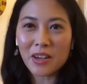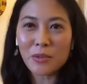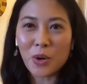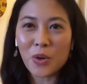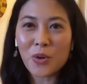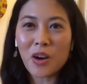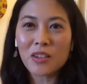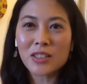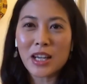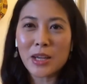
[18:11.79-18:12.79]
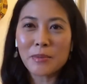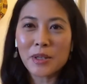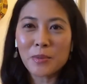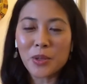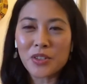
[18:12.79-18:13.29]
Royal Crown
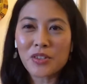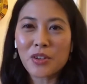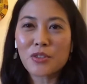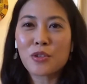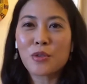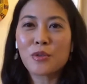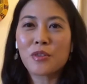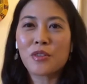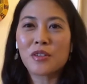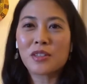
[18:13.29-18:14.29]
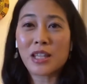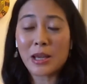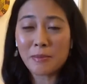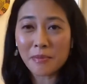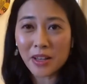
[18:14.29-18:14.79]
Diamond was also the
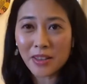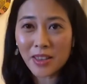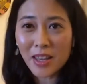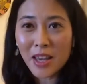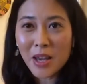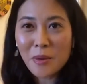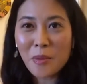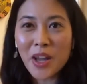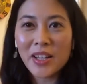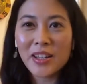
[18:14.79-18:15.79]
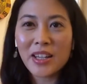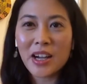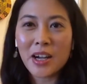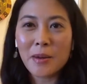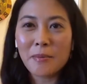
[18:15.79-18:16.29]
same month when
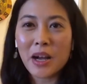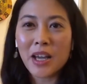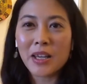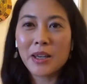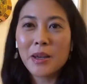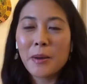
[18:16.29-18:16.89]
my